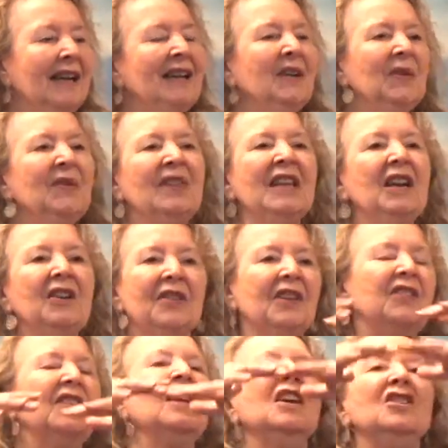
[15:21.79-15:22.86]
is there
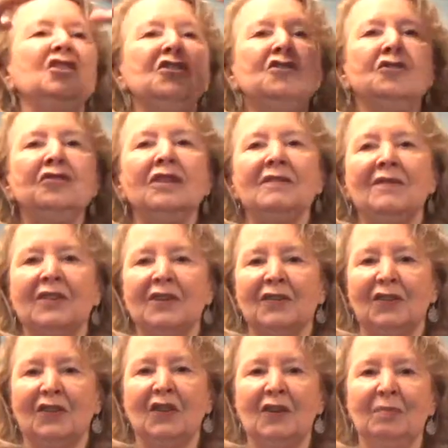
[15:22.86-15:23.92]
this
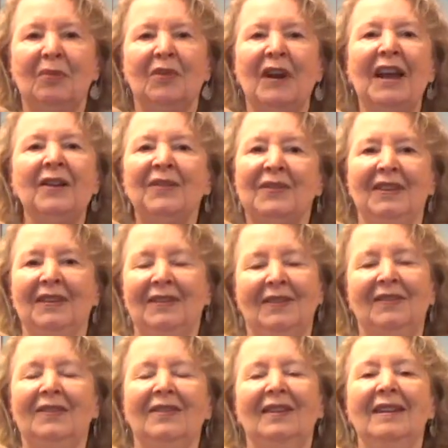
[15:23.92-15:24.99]
universal
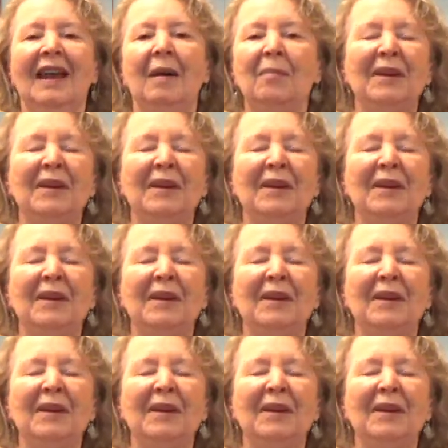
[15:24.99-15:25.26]
presence,